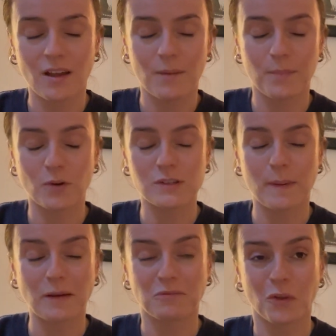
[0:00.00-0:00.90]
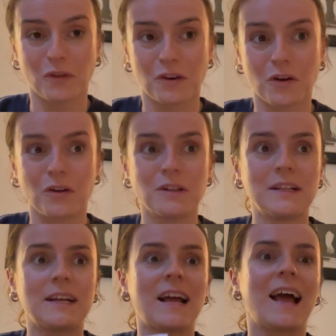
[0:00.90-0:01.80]
books about nothing at all.
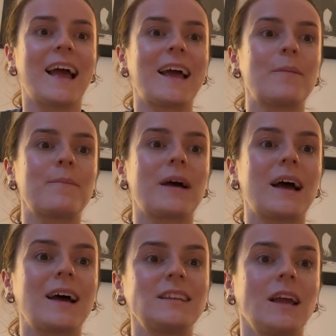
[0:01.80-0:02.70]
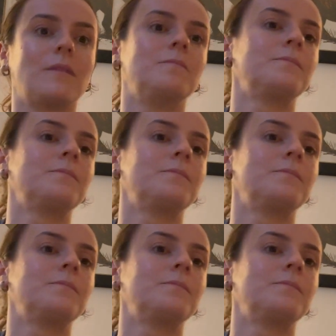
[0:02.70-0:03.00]
And yeah,